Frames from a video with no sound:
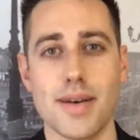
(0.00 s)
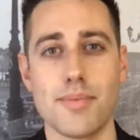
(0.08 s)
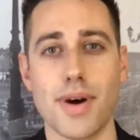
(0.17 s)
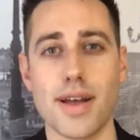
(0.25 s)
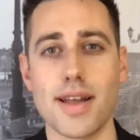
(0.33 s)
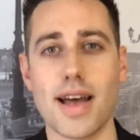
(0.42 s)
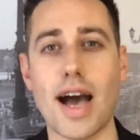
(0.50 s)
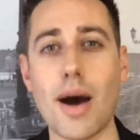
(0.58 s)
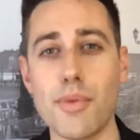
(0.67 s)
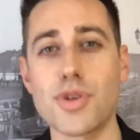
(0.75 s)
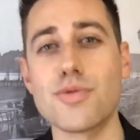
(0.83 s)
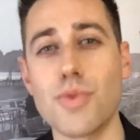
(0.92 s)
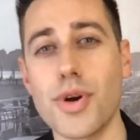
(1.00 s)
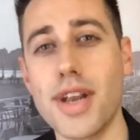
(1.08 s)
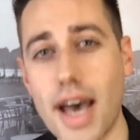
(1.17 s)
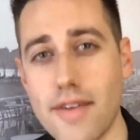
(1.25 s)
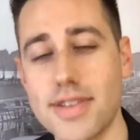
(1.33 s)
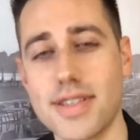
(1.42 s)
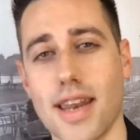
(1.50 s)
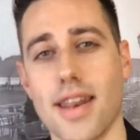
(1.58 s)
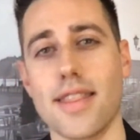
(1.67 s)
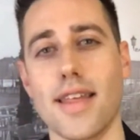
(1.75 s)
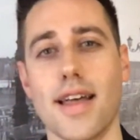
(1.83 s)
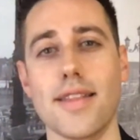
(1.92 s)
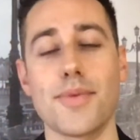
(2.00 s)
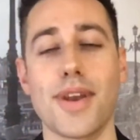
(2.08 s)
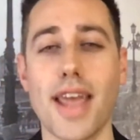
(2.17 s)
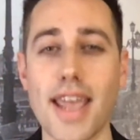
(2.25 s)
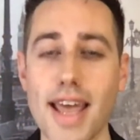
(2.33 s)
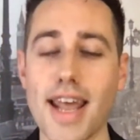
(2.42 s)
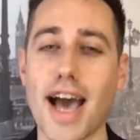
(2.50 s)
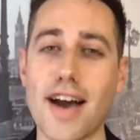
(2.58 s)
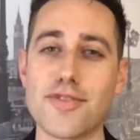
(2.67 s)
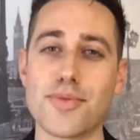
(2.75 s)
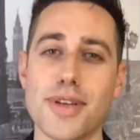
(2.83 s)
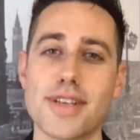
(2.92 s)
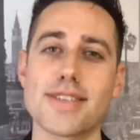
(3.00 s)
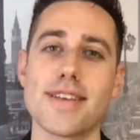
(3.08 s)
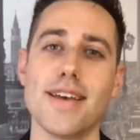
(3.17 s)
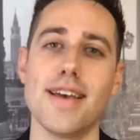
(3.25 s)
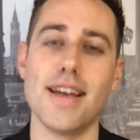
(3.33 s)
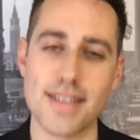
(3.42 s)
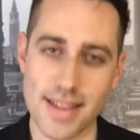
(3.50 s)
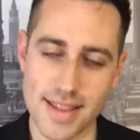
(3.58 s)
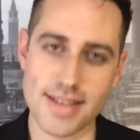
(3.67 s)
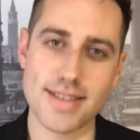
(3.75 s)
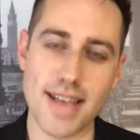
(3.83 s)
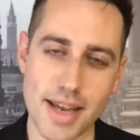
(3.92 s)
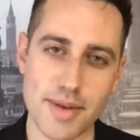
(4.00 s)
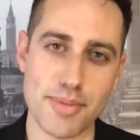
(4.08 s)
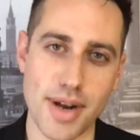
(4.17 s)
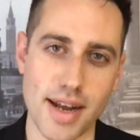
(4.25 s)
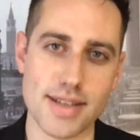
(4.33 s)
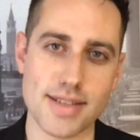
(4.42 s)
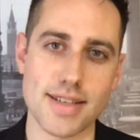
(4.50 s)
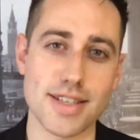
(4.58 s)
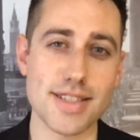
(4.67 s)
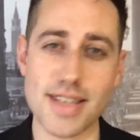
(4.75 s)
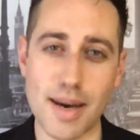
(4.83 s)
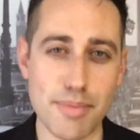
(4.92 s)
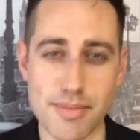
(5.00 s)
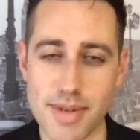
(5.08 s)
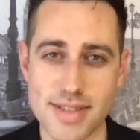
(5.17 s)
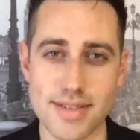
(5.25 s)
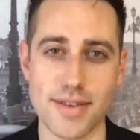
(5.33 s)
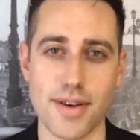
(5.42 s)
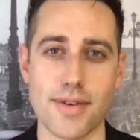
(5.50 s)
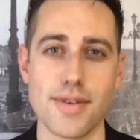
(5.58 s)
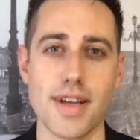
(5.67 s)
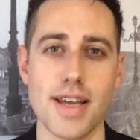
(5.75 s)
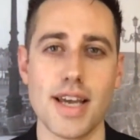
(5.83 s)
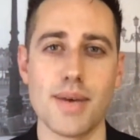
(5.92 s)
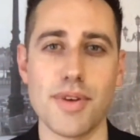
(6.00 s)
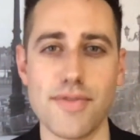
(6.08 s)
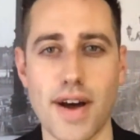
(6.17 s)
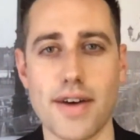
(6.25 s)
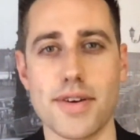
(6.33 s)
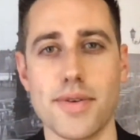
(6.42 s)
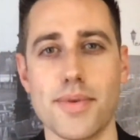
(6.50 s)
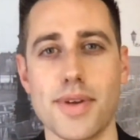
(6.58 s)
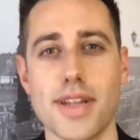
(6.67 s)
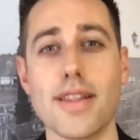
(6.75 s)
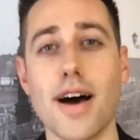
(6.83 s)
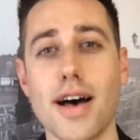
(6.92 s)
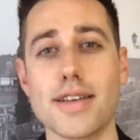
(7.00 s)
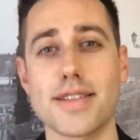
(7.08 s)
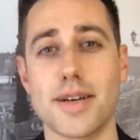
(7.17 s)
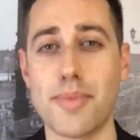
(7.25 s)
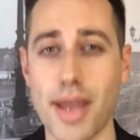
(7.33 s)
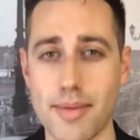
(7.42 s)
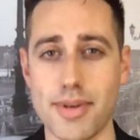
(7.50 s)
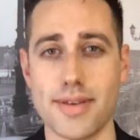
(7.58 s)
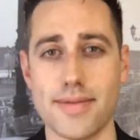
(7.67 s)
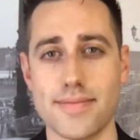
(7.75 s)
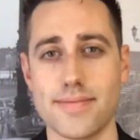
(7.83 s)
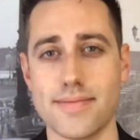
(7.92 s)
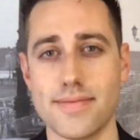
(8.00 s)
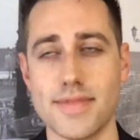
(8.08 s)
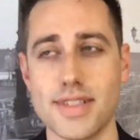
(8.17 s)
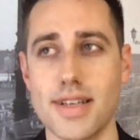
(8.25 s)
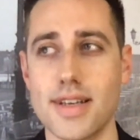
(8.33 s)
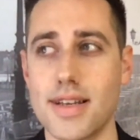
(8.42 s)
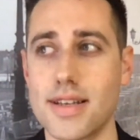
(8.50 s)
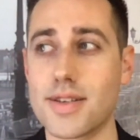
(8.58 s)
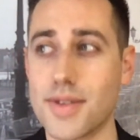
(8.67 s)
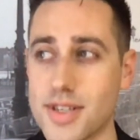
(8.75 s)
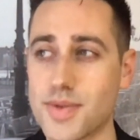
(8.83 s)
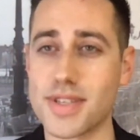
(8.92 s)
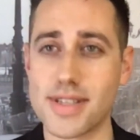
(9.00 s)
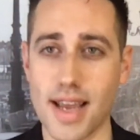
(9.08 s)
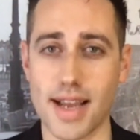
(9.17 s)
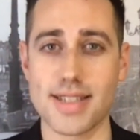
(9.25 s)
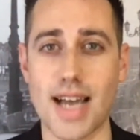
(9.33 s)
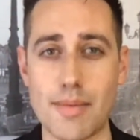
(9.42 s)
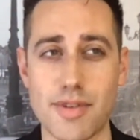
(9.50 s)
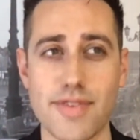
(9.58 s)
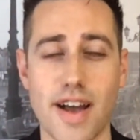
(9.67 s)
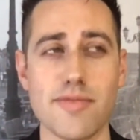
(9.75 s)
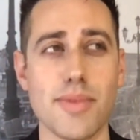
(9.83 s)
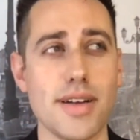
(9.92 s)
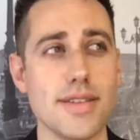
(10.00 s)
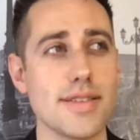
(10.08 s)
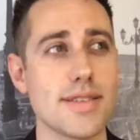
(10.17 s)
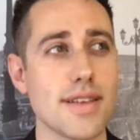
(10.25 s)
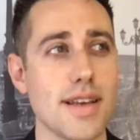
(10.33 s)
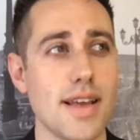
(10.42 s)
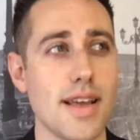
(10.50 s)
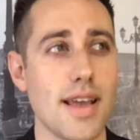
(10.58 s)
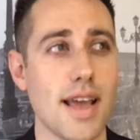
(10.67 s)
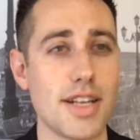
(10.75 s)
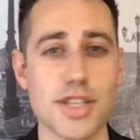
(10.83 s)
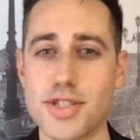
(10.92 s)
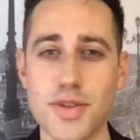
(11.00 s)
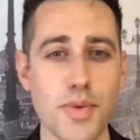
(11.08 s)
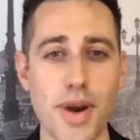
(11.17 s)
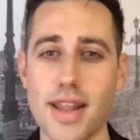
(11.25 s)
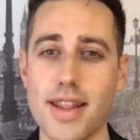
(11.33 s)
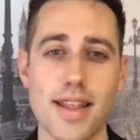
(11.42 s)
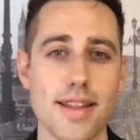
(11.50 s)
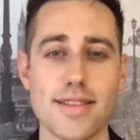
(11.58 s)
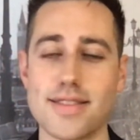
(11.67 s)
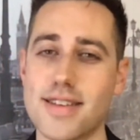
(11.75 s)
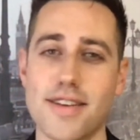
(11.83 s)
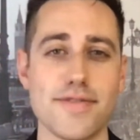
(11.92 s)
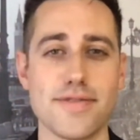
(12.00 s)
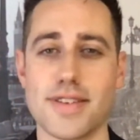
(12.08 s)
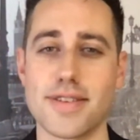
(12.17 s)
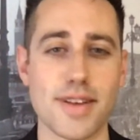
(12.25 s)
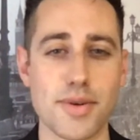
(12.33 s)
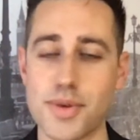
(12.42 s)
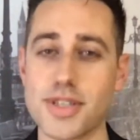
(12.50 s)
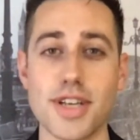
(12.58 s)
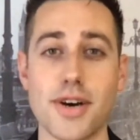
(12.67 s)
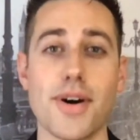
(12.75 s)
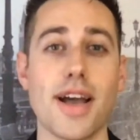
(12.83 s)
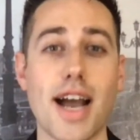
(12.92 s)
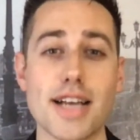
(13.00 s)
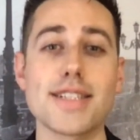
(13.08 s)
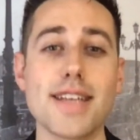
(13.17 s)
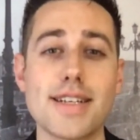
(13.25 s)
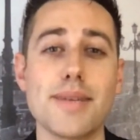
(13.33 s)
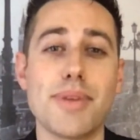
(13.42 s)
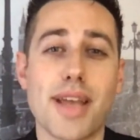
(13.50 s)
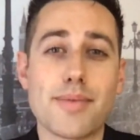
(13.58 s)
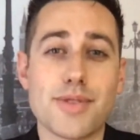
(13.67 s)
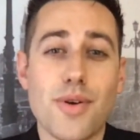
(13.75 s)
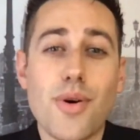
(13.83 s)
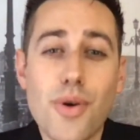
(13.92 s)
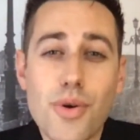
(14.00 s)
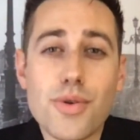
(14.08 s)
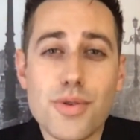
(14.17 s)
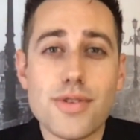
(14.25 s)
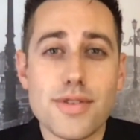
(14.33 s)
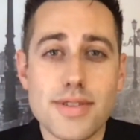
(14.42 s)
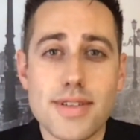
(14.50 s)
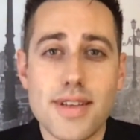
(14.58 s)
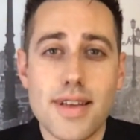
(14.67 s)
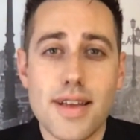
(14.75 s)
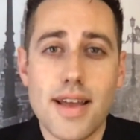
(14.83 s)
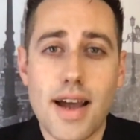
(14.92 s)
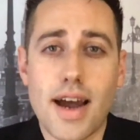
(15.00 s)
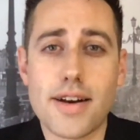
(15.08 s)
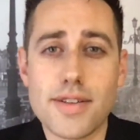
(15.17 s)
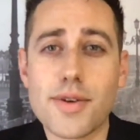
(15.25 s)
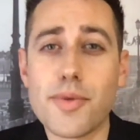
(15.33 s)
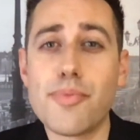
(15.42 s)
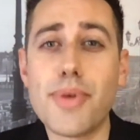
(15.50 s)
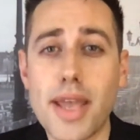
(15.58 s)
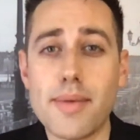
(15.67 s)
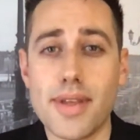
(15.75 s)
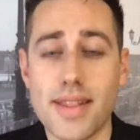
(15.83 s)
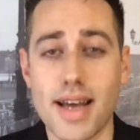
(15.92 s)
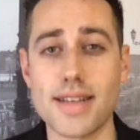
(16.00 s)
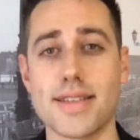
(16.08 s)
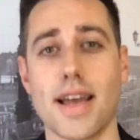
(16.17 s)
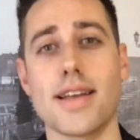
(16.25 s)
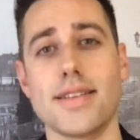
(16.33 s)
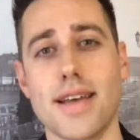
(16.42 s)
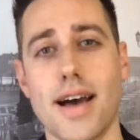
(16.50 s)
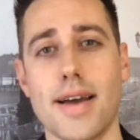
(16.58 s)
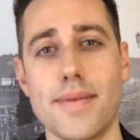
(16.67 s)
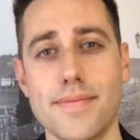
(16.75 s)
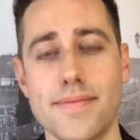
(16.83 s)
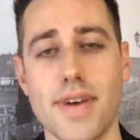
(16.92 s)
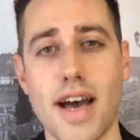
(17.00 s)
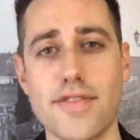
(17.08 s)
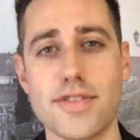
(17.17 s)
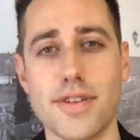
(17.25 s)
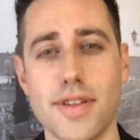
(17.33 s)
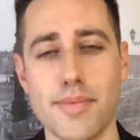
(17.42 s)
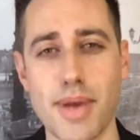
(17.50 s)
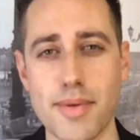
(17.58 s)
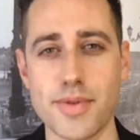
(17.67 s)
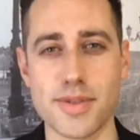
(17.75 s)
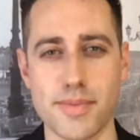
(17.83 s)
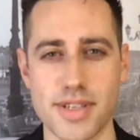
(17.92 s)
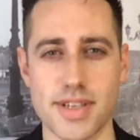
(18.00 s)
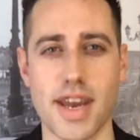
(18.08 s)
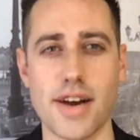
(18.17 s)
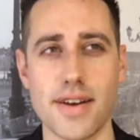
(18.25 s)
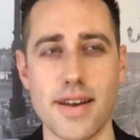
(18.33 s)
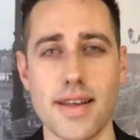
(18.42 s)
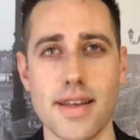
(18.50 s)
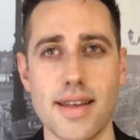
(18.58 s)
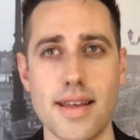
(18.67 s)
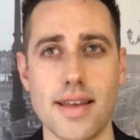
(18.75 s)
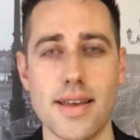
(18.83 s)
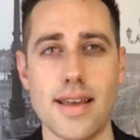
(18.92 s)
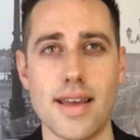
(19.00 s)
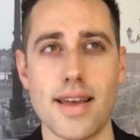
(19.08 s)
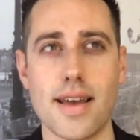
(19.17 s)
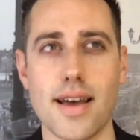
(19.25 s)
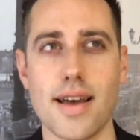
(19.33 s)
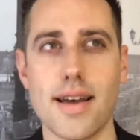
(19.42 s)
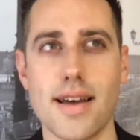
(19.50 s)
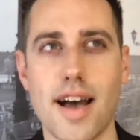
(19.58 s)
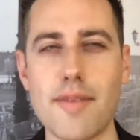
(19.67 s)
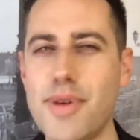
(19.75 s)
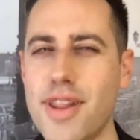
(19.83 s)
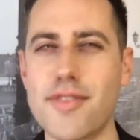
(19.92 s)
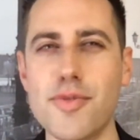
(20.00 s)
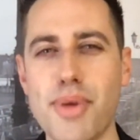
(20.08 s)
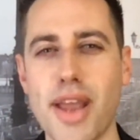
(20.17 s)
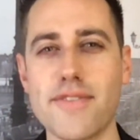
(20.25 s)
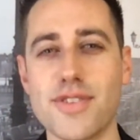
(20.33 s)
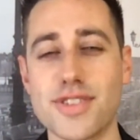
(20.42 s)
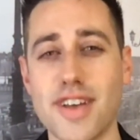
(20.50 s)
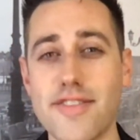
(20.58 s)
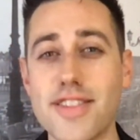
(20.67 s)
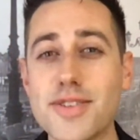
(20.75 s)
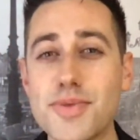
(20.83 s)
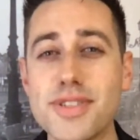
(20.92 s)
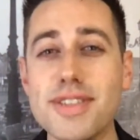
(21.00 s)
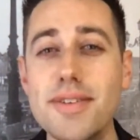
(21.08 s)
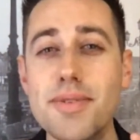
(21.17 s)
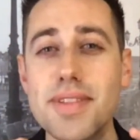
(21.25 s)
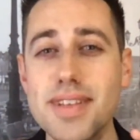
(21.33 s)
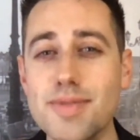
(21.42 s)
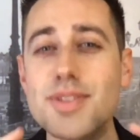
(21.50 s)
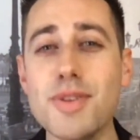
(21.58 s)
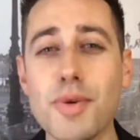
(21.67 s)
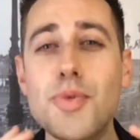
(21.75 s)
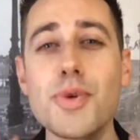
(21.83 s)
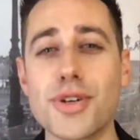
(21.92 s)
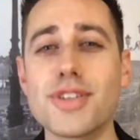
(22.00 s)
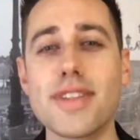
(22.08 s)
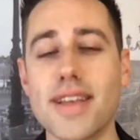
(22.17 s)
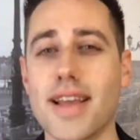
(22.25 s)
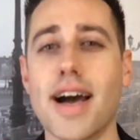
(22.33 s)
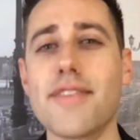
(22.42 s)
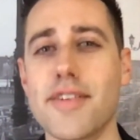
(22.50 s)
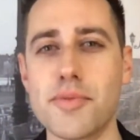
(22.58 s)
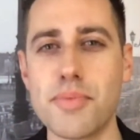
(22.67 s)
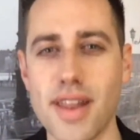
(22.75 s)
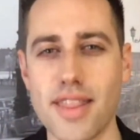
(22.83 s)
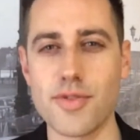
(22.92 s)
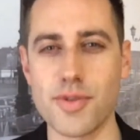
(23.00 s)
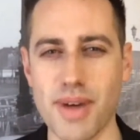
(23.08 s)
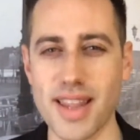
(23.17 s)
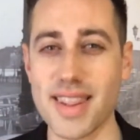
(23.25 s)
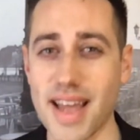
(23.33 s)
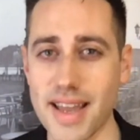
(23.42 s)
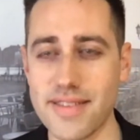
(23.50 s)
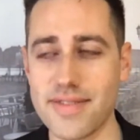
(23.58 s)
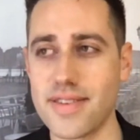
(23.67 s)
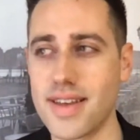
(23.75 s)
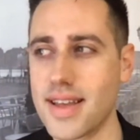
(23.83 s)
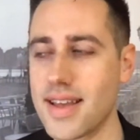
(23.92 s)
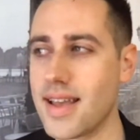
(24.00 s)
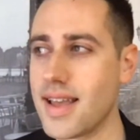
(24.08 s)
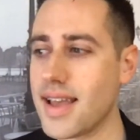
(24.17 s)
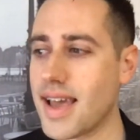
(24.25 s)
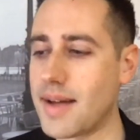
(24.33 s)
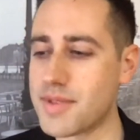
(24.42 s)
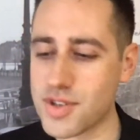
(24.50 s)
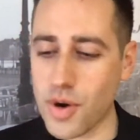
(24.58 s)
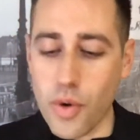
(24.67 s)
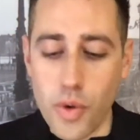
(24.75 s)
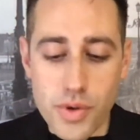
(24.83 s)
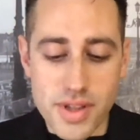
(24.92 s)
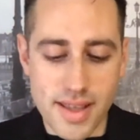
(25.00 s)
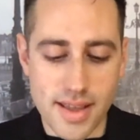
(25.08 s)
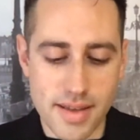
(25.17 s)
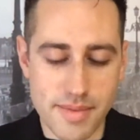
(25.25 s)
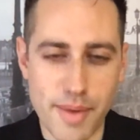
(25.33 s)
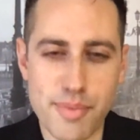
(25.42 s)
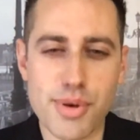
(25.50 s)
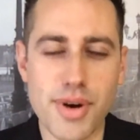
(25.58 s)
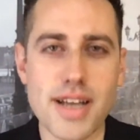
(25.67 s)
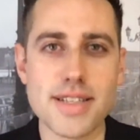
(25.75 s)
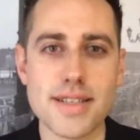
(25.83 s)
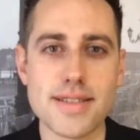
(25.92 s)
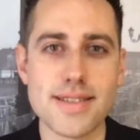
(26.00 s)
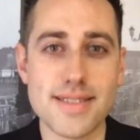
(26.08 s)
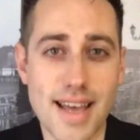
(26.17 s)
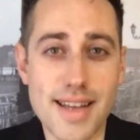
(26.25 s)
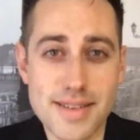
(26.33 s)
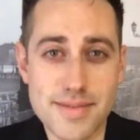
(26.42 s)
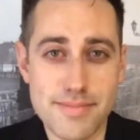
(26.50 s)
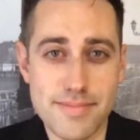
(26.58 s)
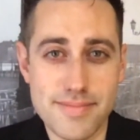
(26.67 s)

But how much more devastating then when 8.5 weeks into this second pregnancy, just a couple months ago, we found out we had lost our baby. So this was the second time in 5 months. And just the way that stuff that worked out, I actually ended up being able to hold our little baby that second time after the baby was miscarried. I've been through painful stuff. This was the worst thing I've ever been through in my life. I'm just holding my precious dead